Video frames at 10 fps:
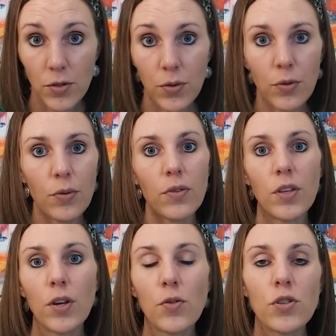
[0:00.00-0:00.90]
to the
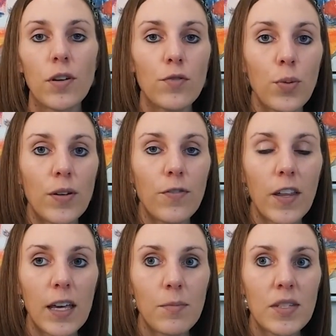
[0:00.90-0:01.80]
notion of twin
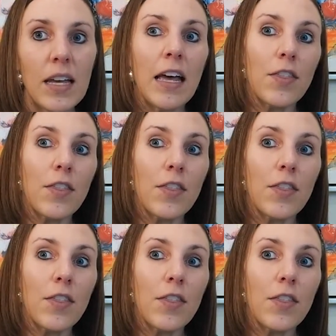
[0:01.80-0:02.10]
flames,